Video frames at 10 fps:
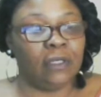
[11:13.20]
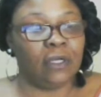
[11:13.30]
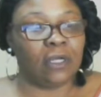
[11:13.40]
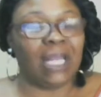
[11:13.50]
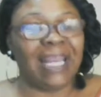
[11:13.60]

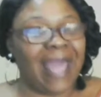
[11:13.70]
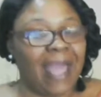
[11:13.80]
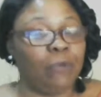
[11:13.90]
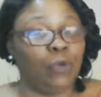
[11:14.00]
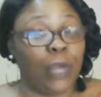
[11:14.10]

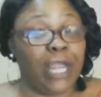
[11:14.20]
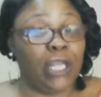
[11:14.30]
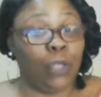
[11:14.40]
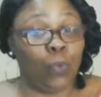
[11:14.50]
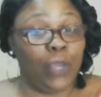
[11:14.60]

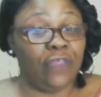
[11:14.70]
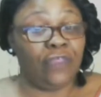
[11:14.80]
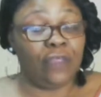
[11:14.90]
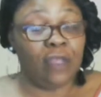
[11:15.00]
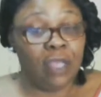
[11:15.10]
collaborating
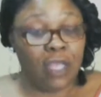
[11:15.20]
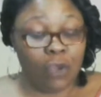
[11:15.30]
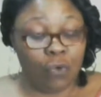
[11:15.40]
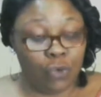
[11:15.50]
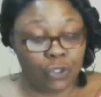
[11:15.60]
with
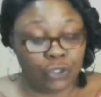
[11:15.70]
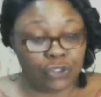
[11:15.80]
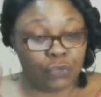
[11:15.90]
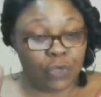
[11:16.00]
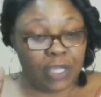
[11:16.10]
in order
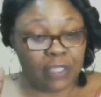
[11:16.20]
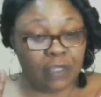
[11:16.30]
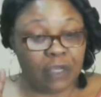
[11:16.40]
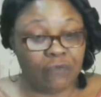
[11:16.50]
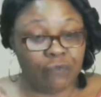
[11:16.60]
to what
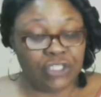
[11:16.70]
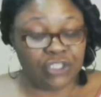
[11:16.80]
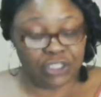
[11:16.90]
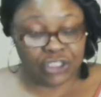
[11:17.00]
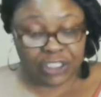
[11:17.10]

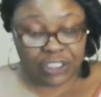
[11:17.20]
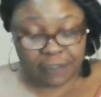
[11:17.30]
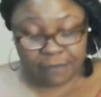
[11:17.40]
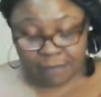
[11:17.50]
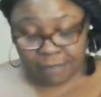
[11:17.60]
reach an
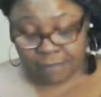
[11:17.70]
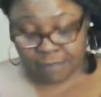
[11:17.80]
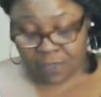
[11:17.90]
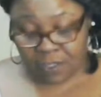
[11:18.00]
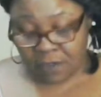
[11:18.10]
agenda.
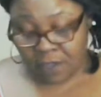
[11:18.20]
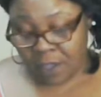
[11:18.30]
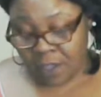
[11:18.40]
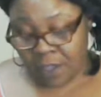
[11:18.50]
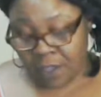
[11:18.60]

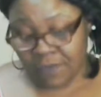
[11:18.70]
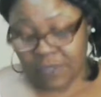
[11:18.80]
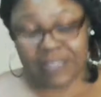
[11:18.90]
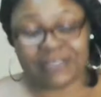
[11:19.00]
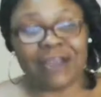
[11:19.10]

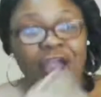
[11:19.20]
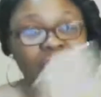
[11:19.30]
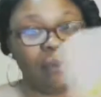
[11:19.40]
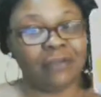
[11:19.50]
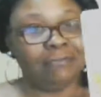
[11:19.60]
The next card